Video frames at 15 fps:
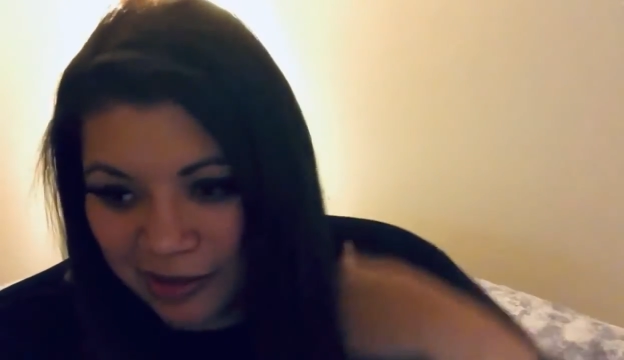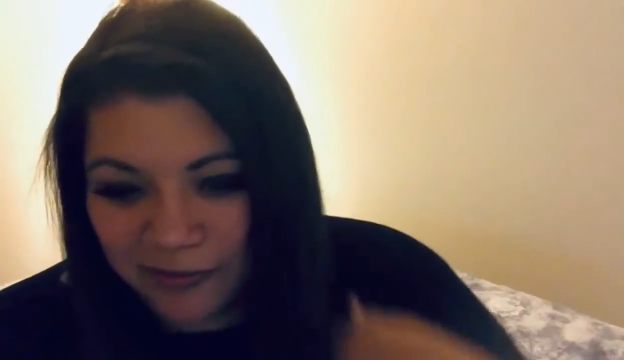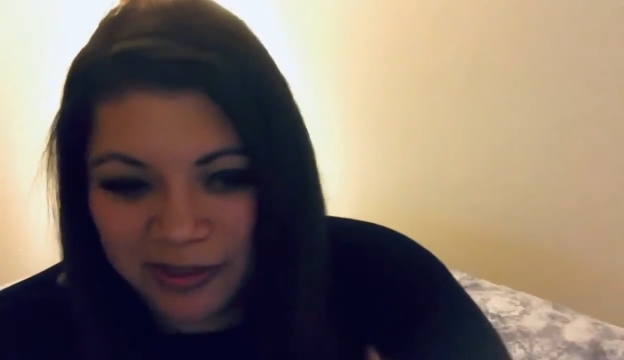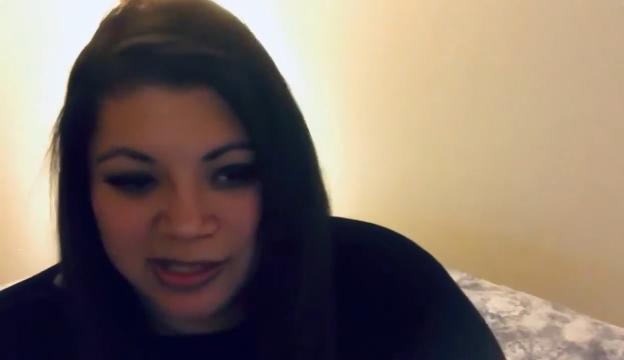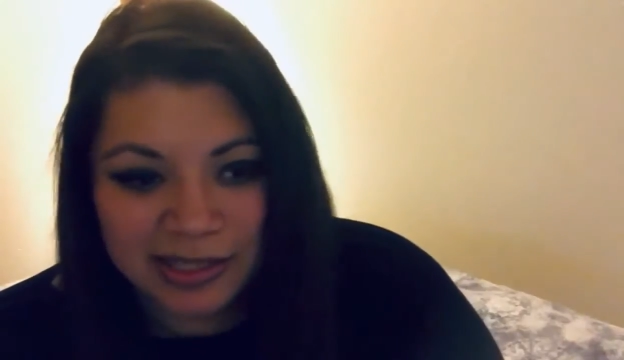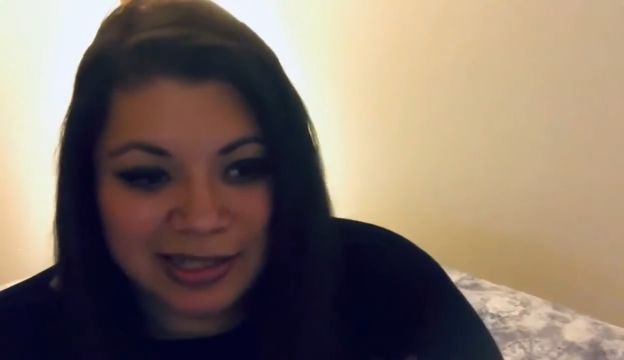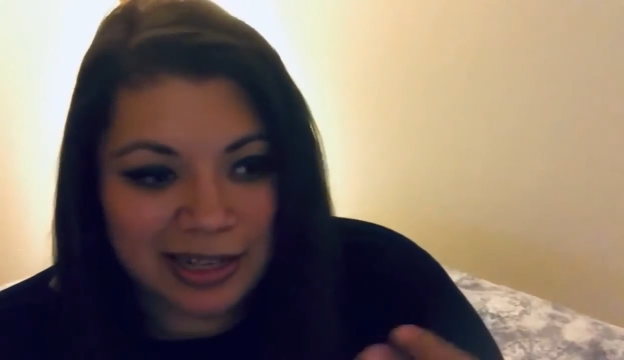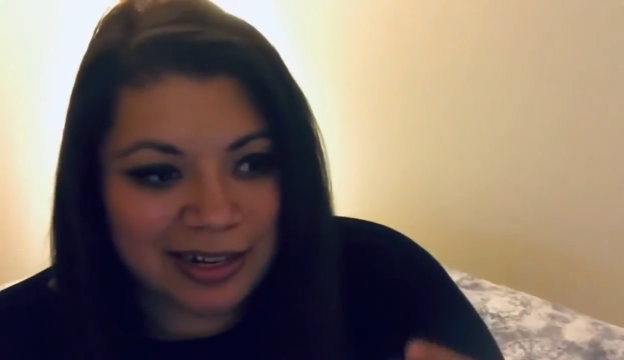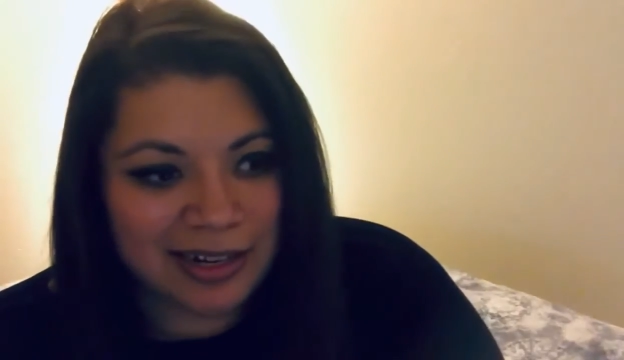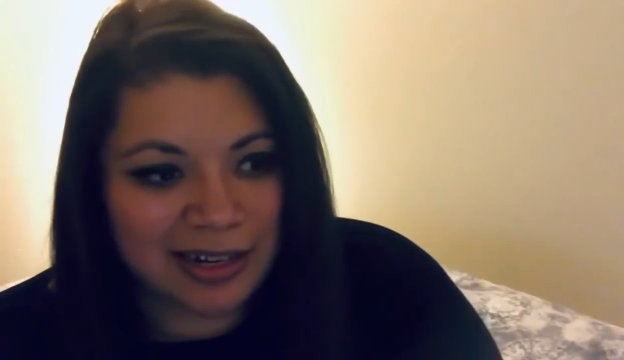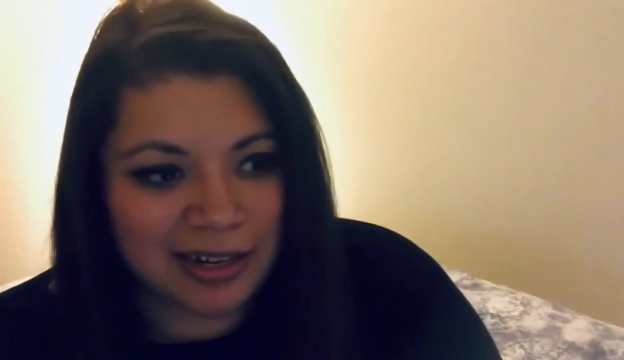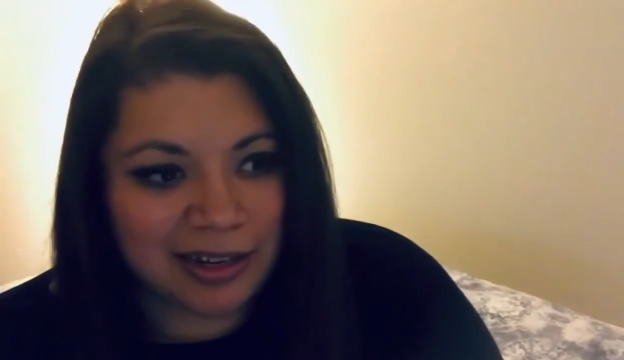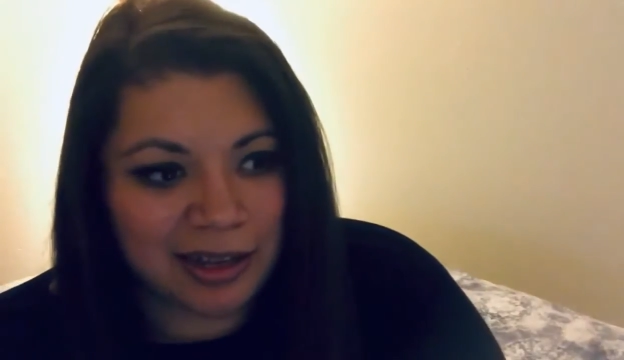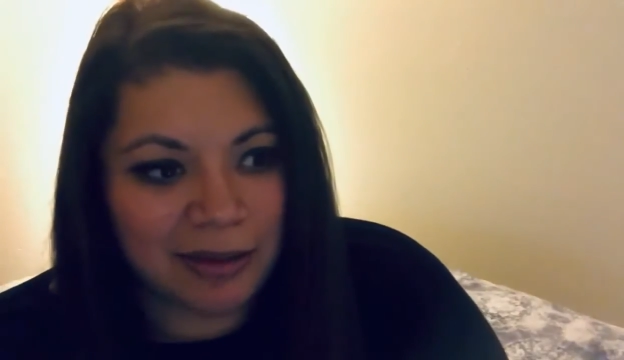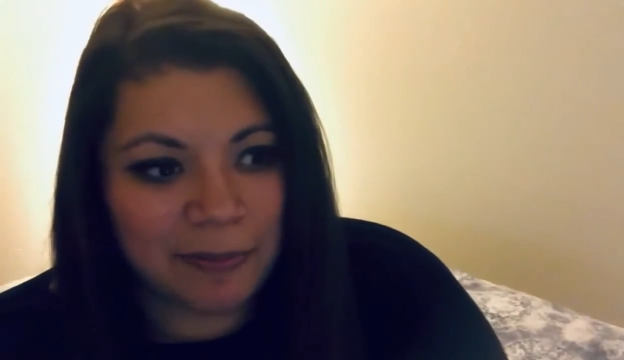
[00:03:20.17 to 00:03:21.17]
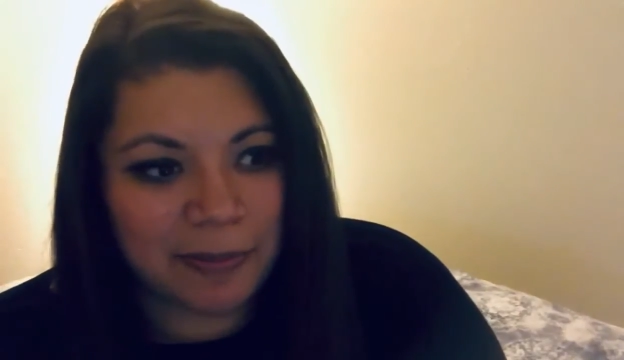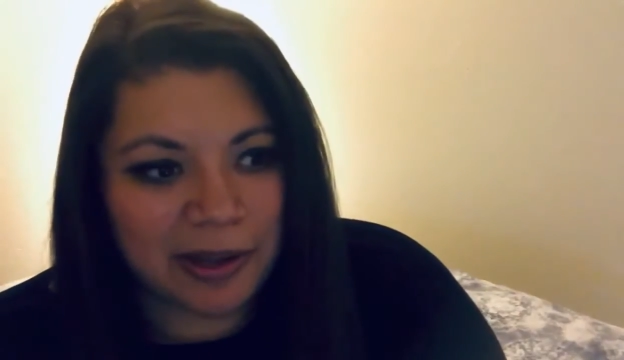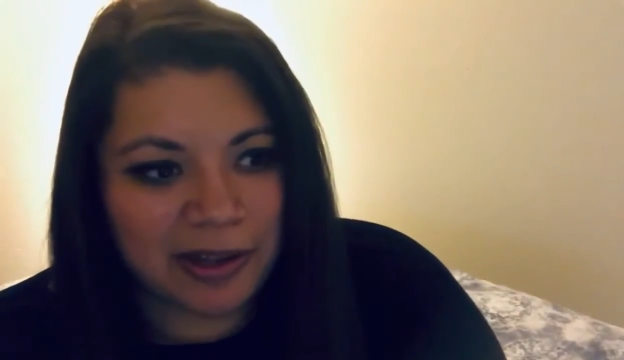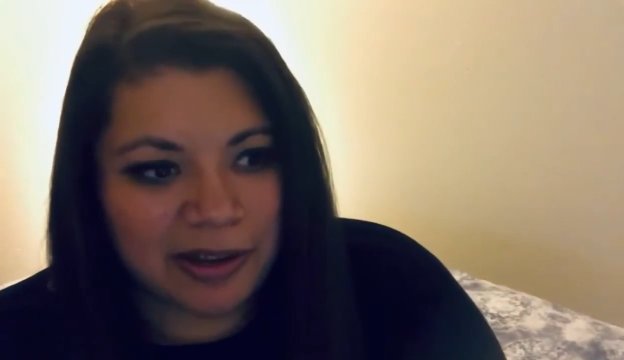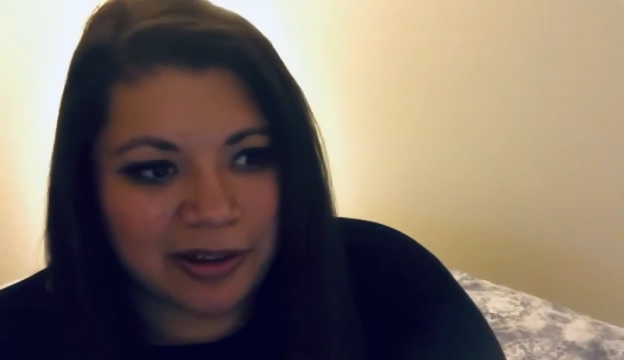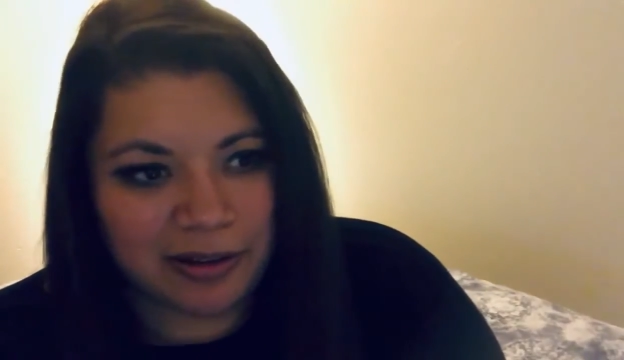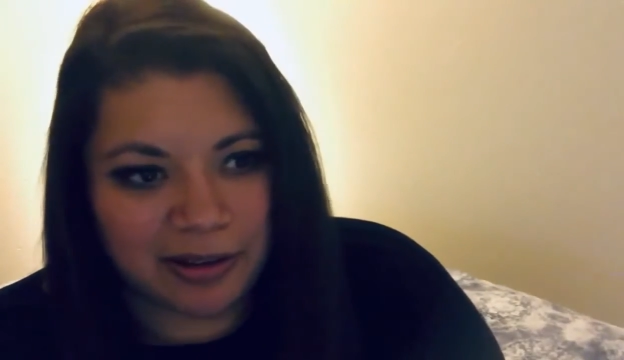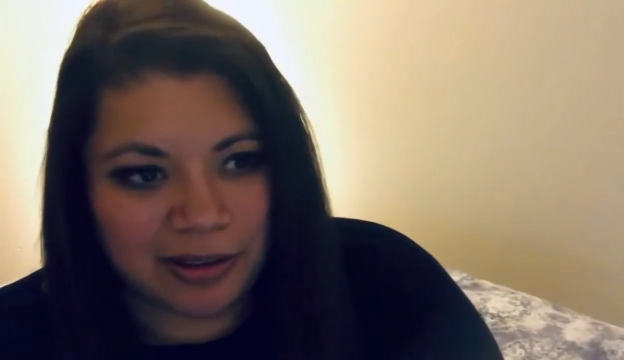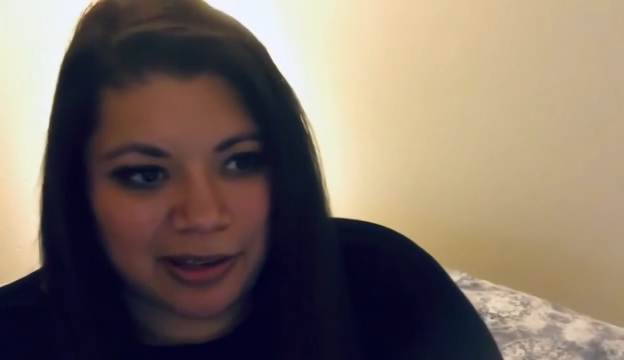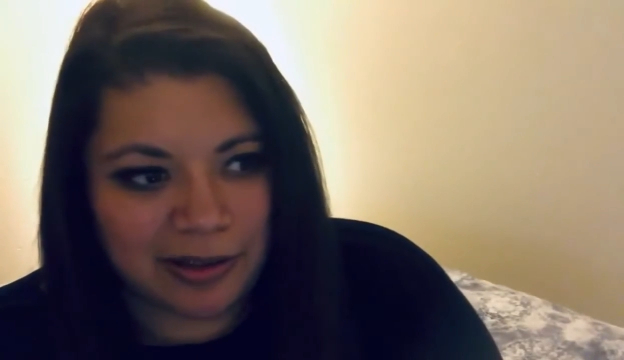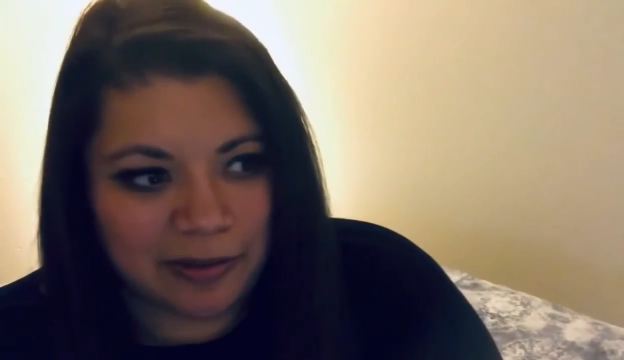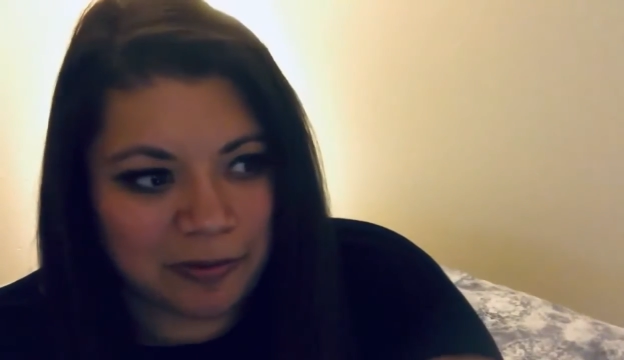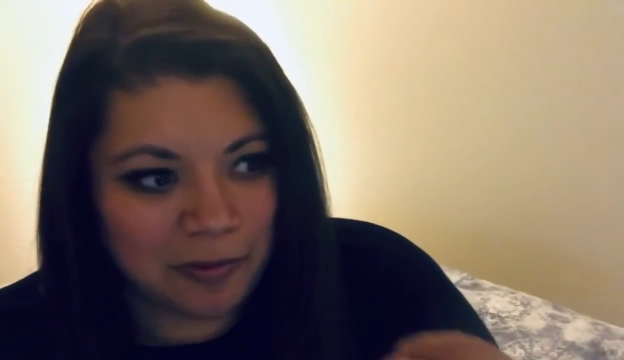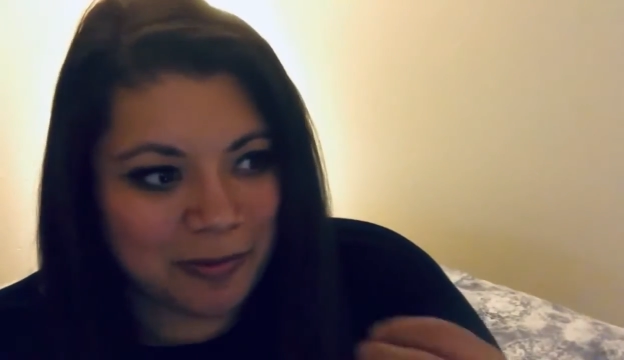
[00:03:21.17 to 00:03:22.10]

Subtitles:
even studying up on like